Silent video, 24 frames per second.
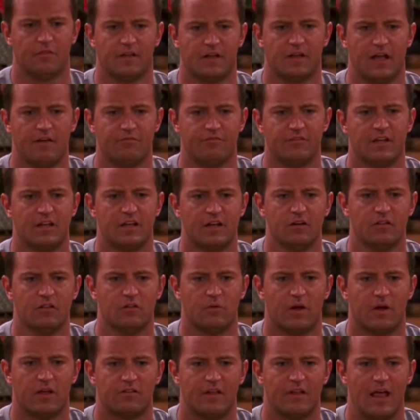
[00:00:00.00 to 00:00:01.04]
don't think I have to
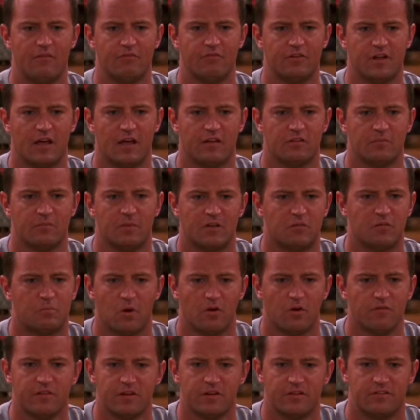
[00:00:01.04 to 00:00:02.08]
hear the rest. Advertising makes
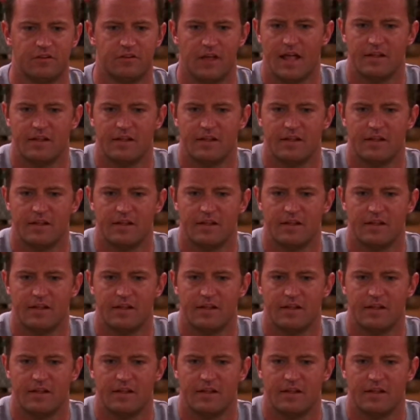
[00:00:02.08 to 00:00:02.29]
perfect